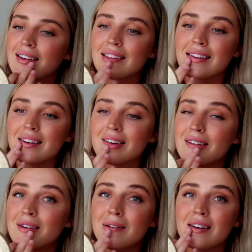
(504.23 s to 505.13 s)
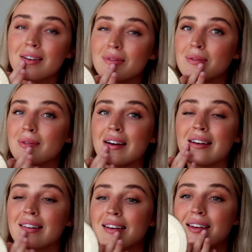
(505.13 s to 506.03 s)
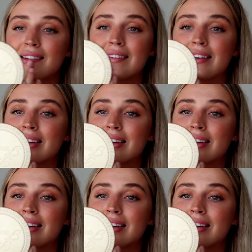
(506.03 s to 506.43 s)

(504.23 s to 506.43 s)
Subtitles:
and the nude I've been wearing.